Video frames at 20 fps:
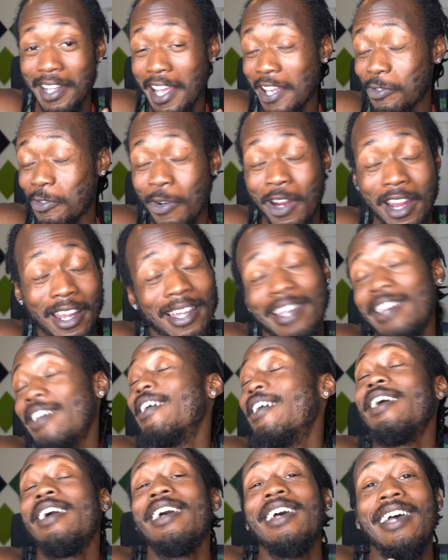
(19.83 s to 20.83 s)
That's right,
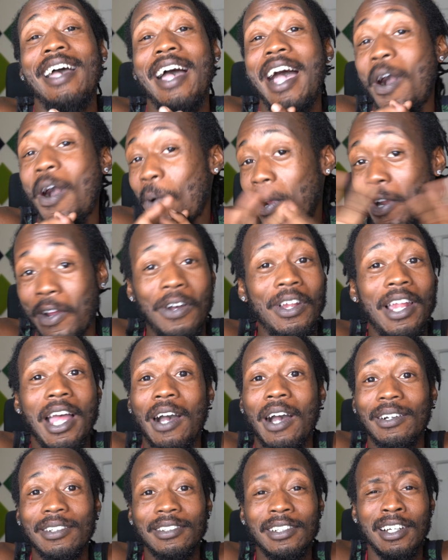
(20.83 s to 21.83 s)
I went all out.